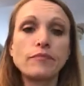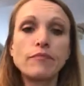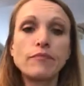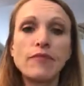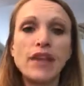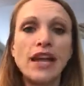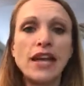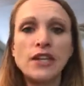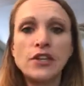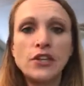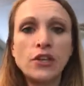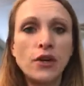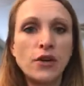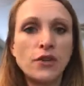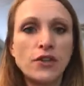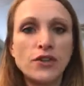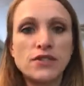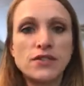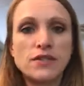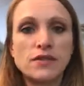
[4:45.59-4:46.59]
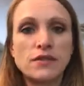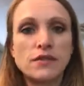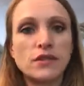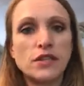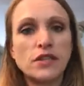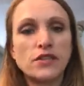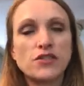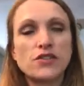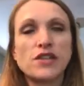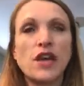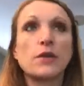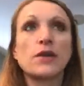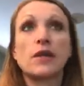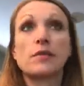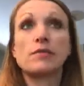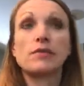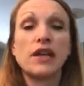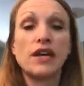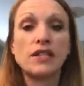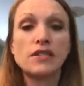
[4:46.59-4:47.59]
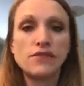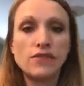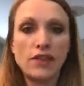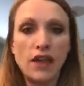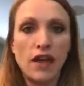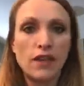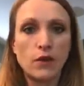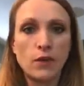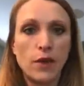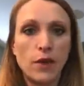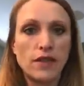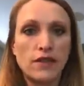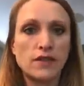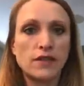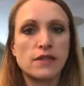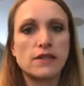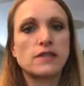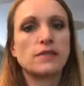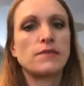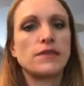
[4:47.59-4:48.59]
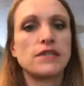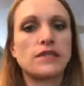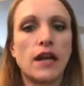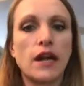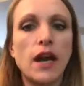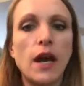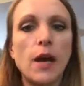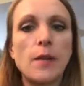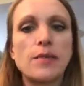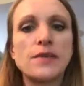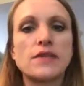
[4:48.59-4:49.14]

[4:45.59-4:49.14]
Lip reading: there's not really a place for that in the way the system is set up.